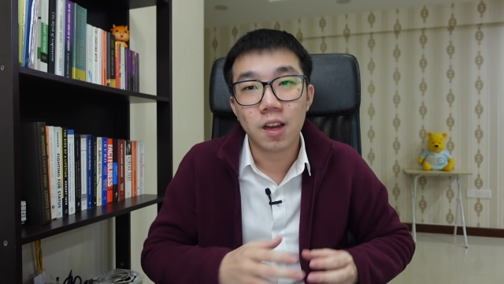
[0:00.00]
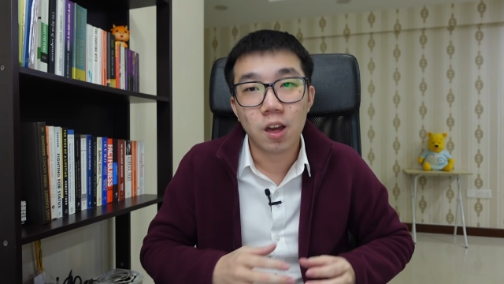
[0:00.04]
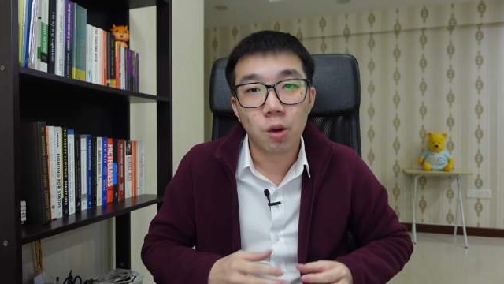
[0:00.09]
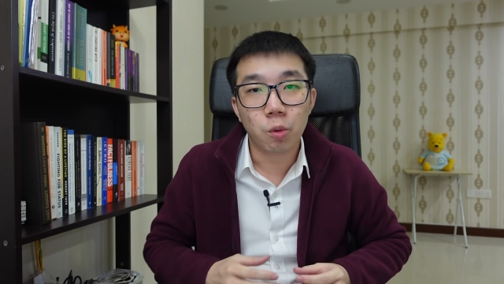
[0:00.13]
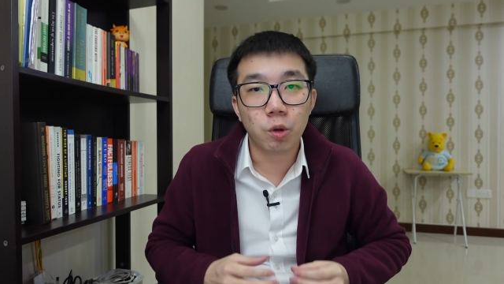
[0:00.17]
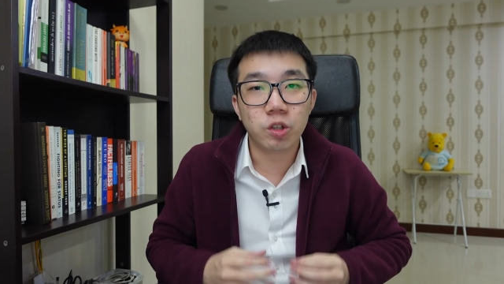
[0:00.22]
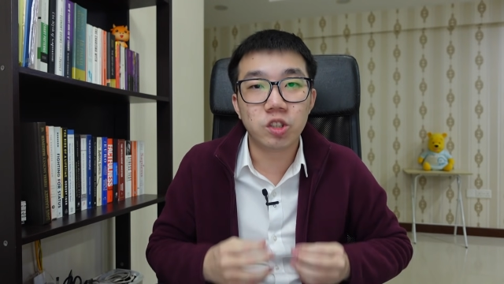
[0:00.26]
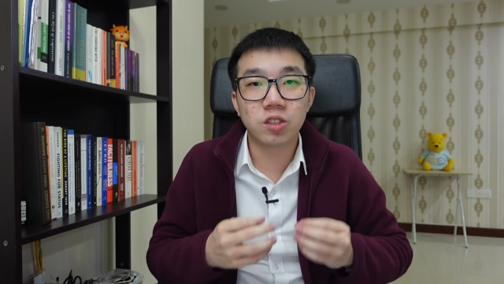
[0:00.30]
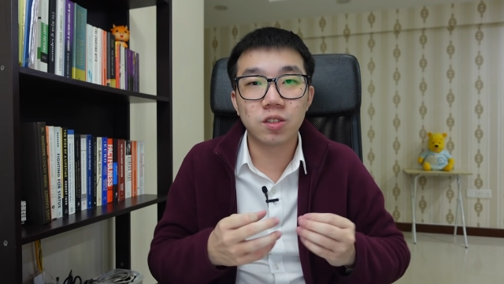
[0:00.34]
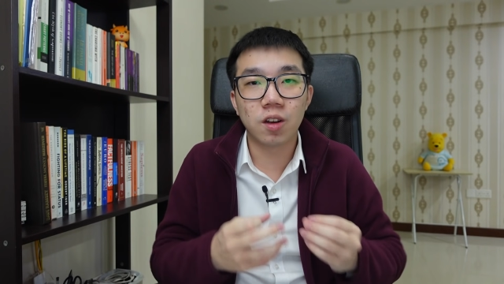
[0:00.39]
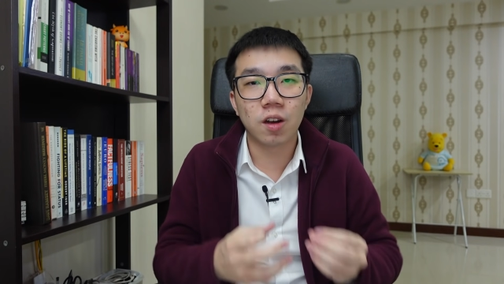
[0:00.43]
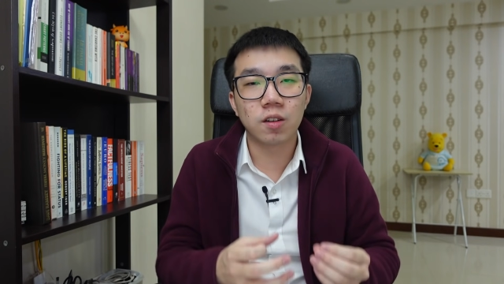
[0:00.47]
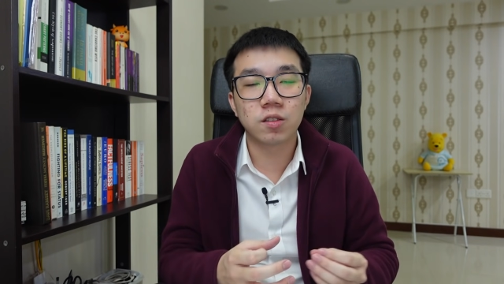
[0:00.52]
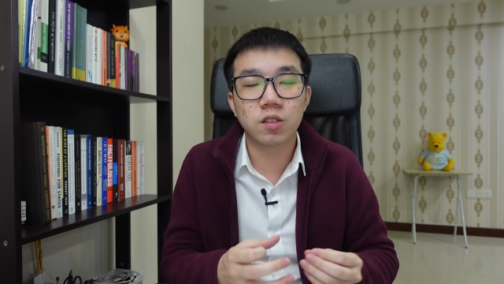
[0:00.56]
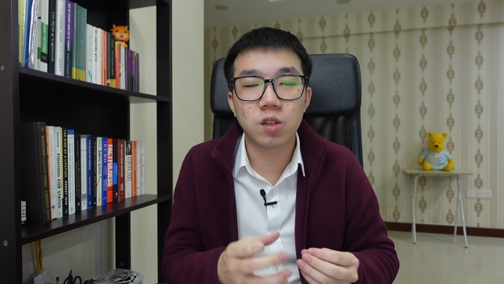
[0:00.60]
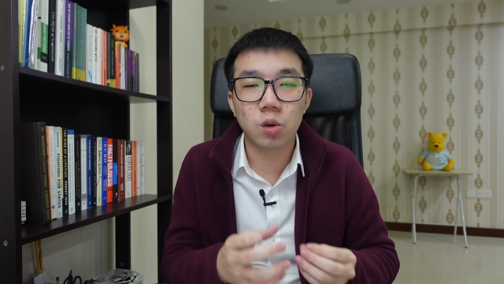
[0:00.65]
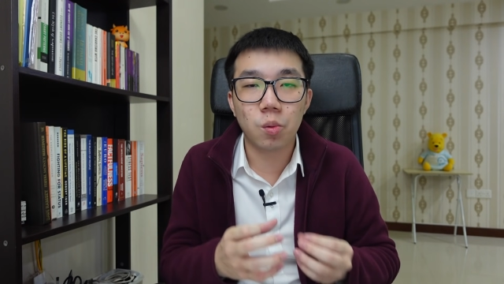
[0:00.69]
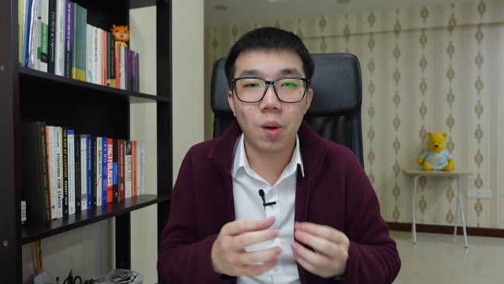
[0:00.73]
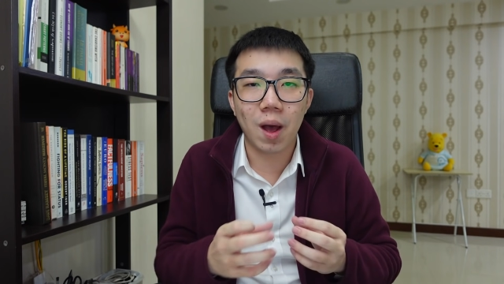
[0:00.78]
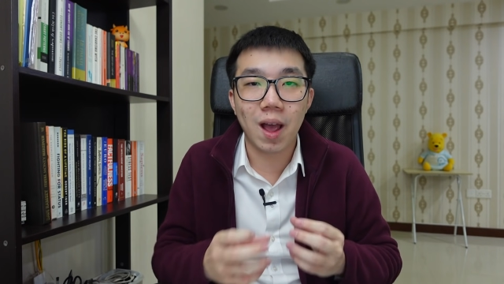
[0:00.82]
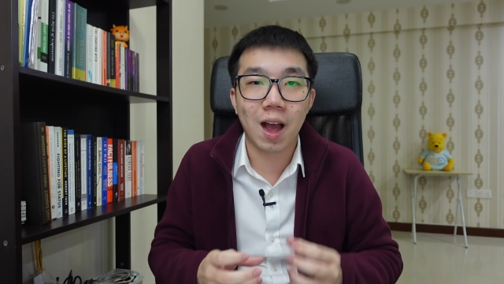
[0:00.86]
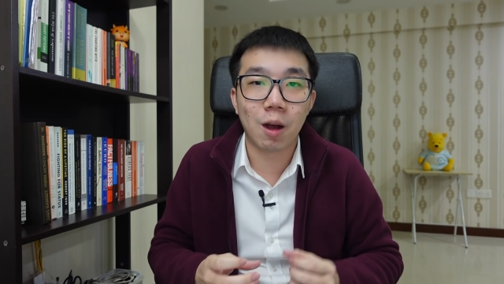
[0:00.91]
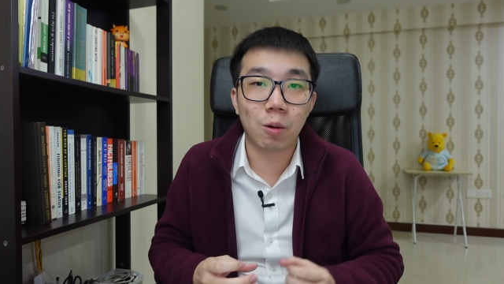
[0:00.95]
which is also
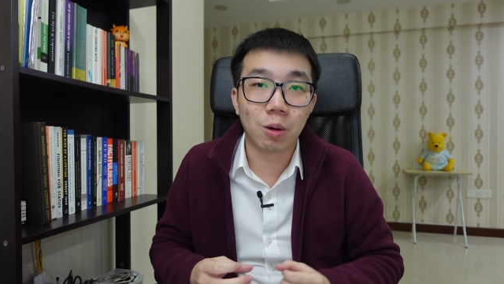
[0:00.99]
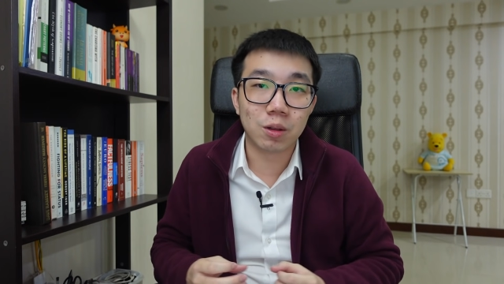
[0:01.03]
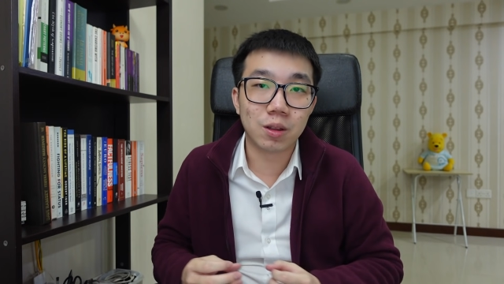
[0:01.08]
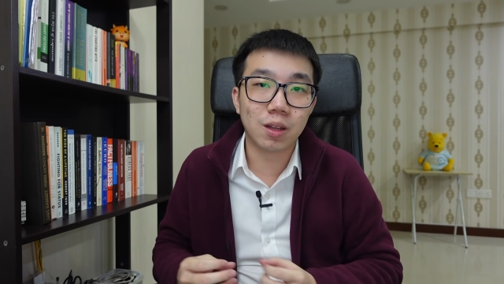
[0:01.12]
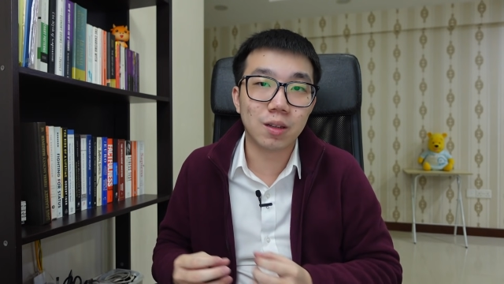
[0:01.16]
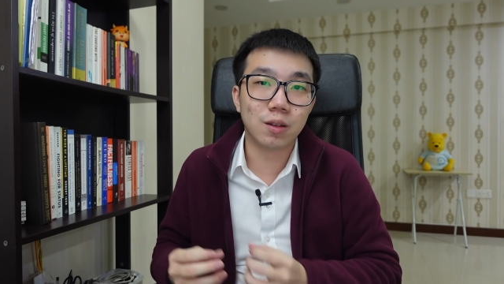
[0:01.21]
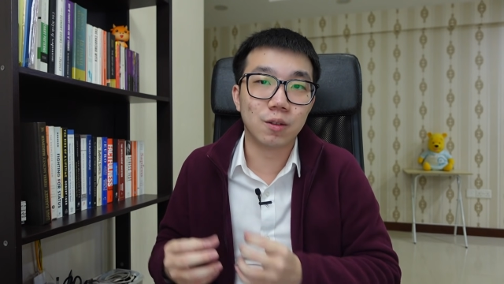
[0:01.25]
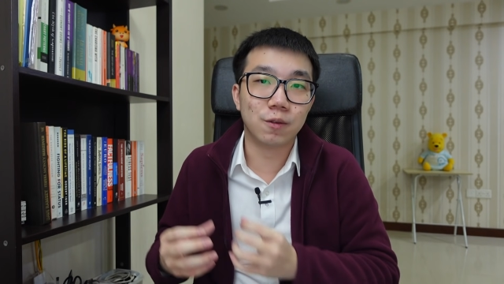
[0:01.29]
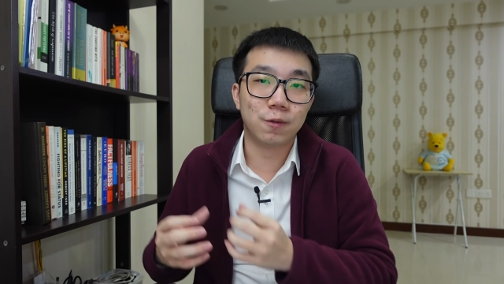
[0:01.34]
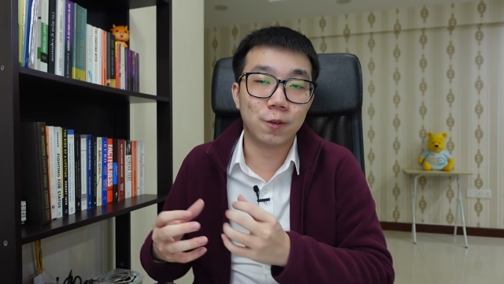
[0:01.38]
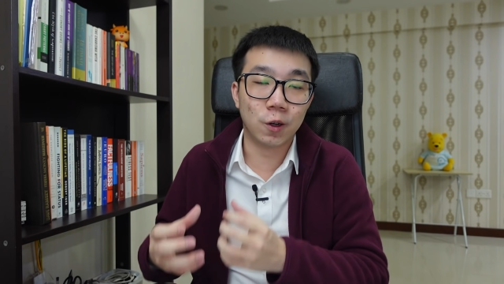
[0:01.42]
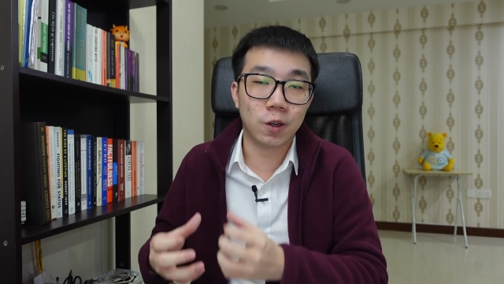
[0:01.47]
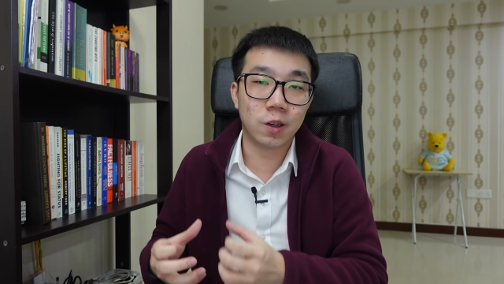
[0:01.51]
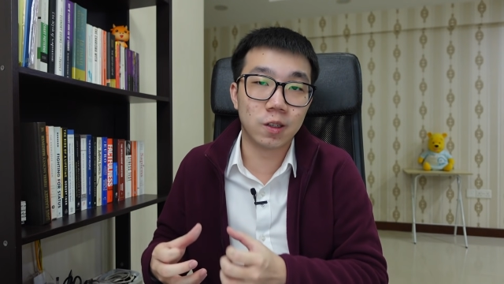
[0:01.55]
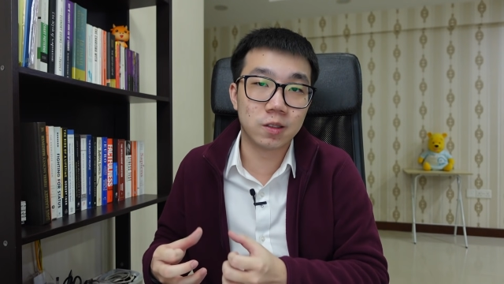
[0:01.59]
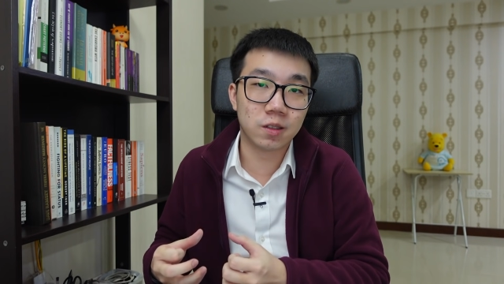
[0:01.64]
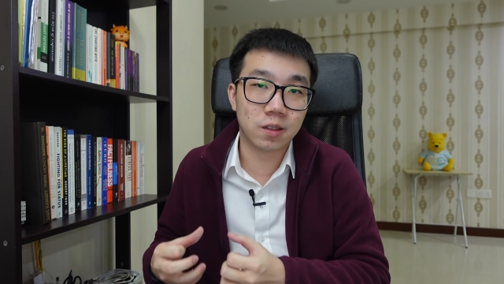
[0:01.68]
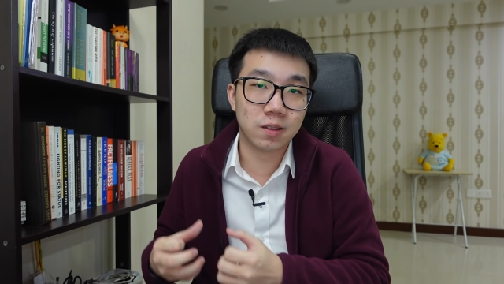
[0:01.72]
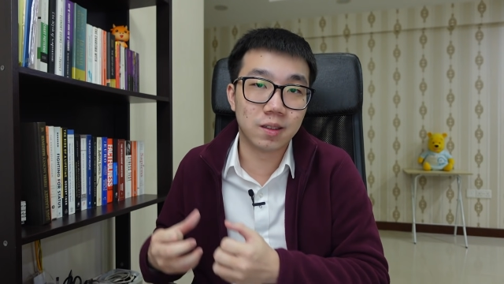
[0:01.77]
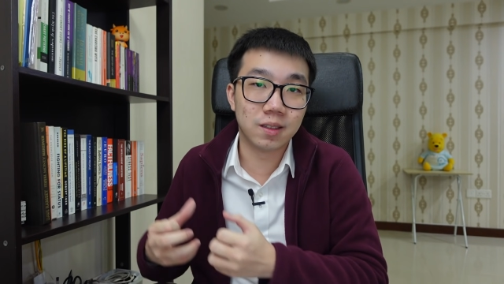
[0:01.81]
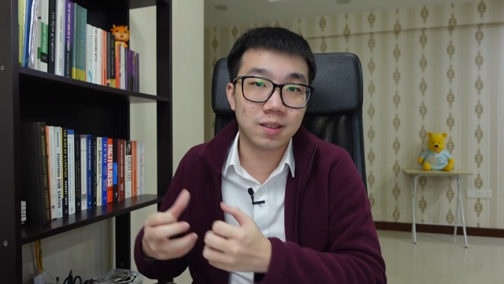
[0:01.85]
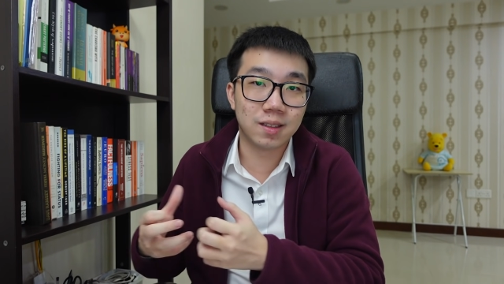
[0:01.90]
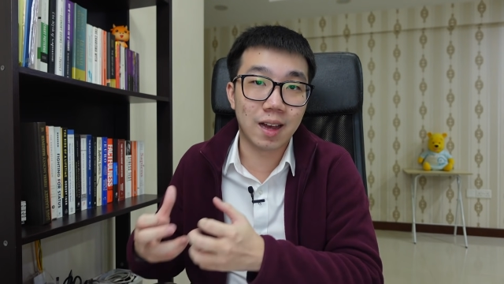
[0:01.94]
why I wanted to focus
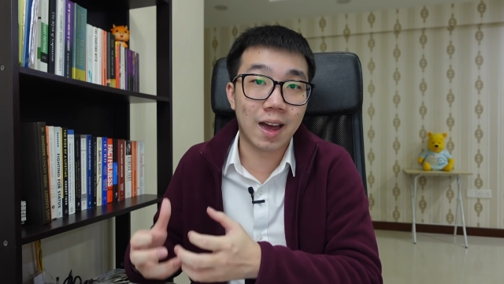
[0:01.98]
on this